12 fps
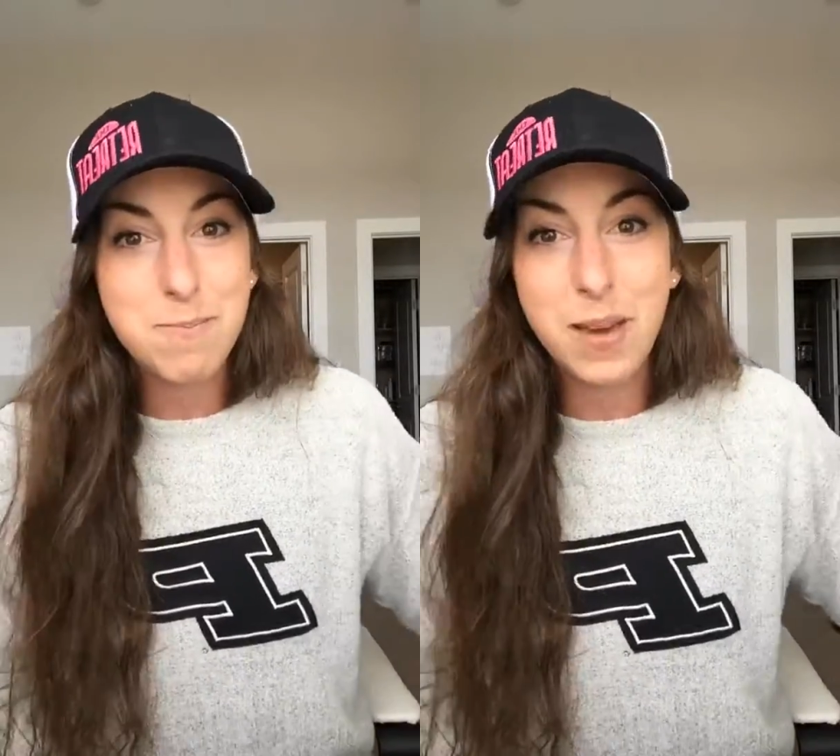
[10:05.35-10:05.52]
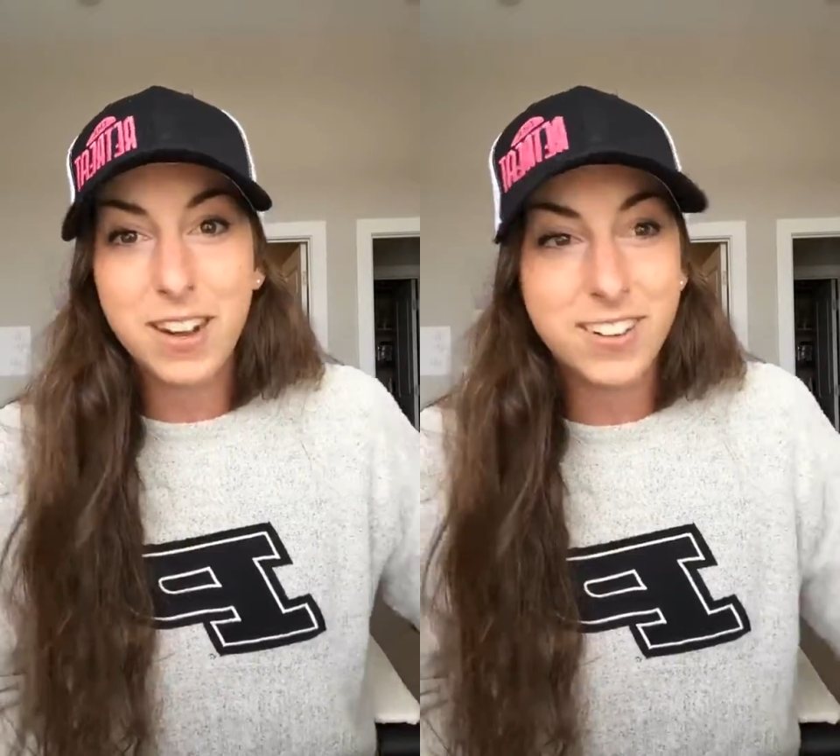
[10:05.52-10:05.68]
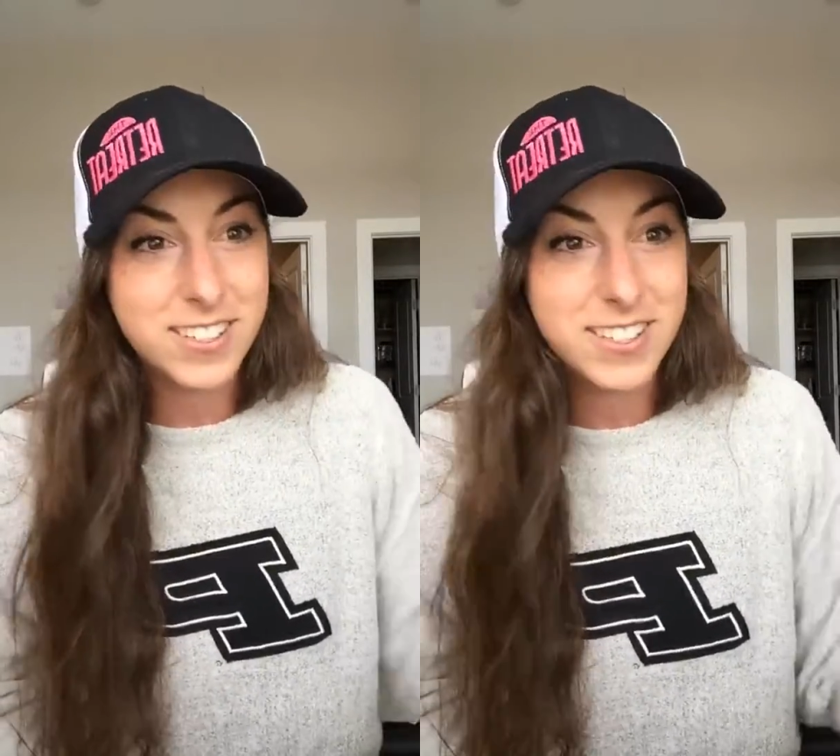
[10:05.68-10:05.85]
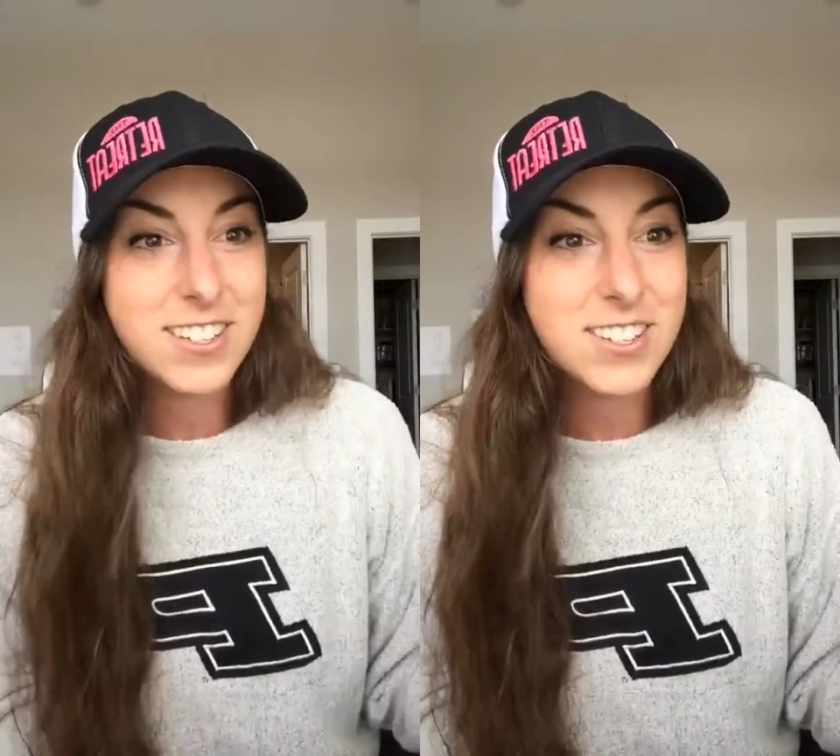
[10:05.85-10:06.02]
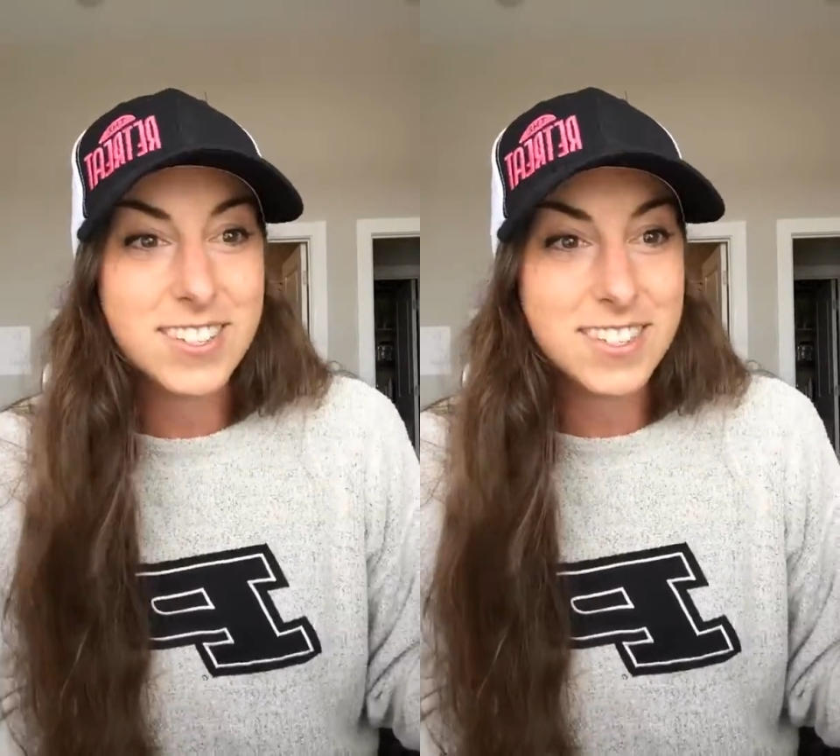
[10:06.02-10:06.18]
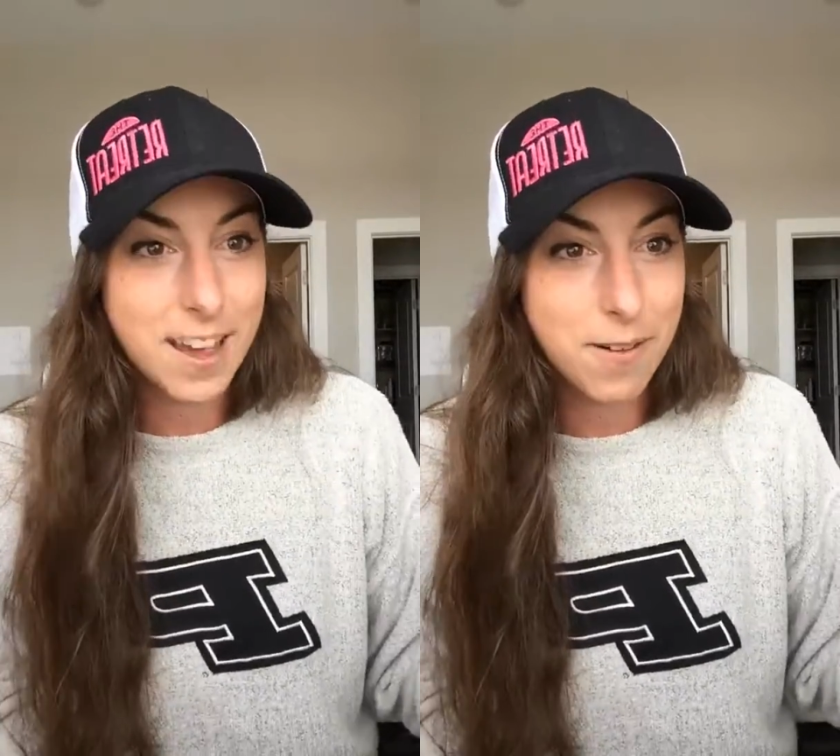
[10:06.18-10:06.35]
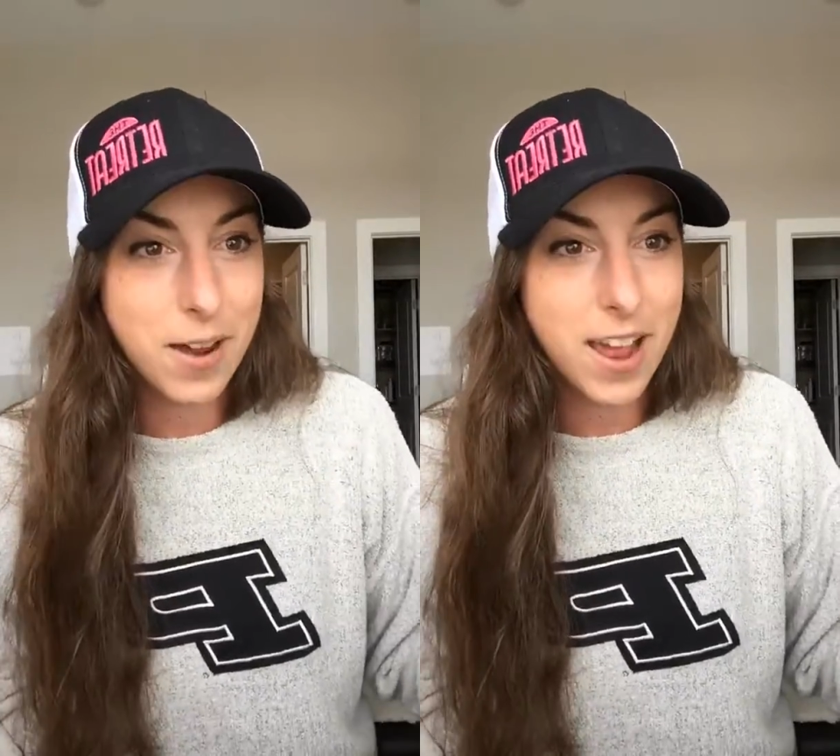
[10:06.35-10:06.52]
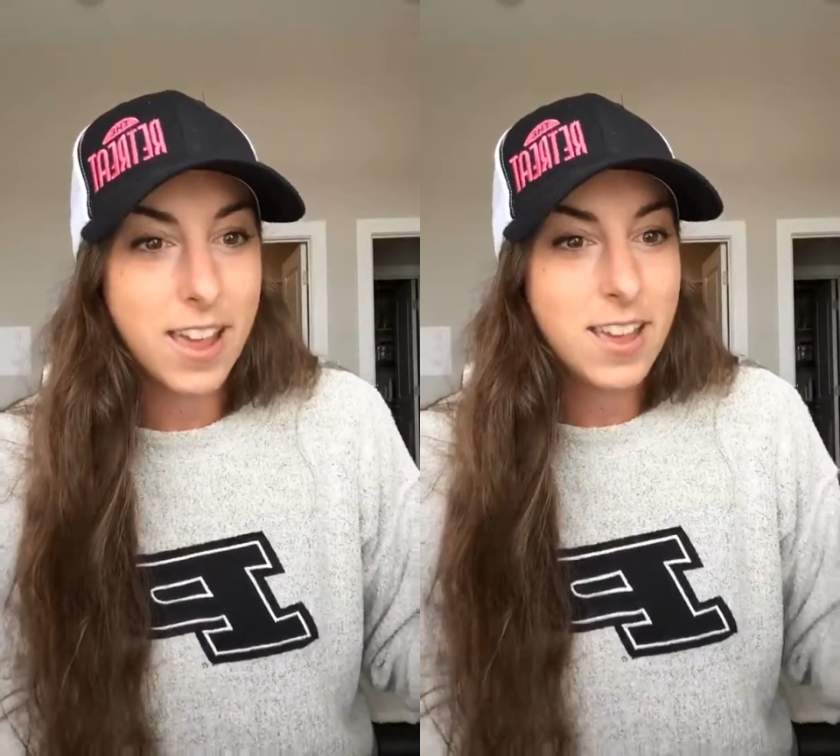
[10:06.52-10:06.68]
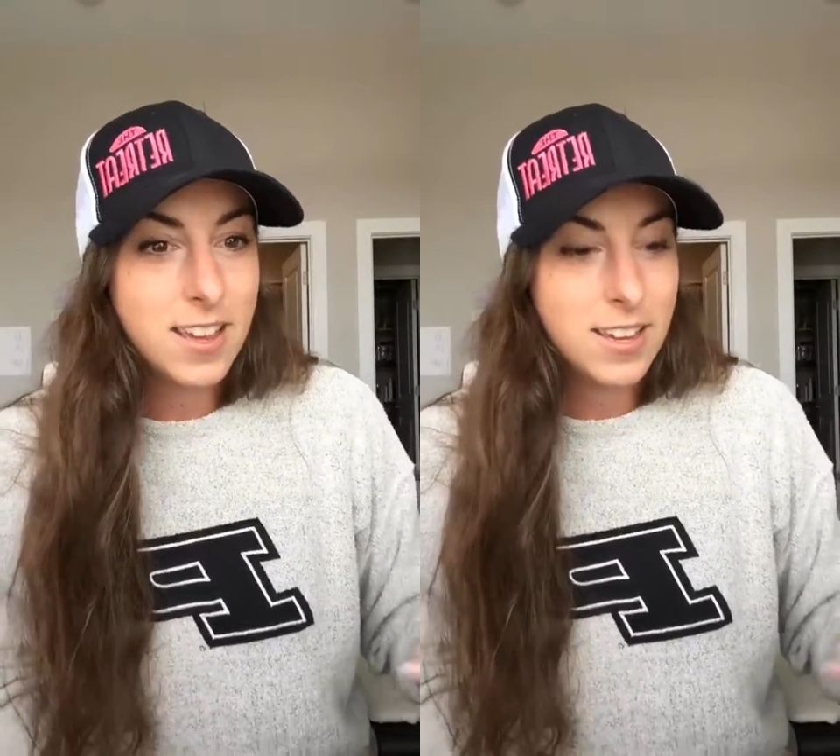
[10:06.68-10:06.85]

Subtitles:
better decisions that way.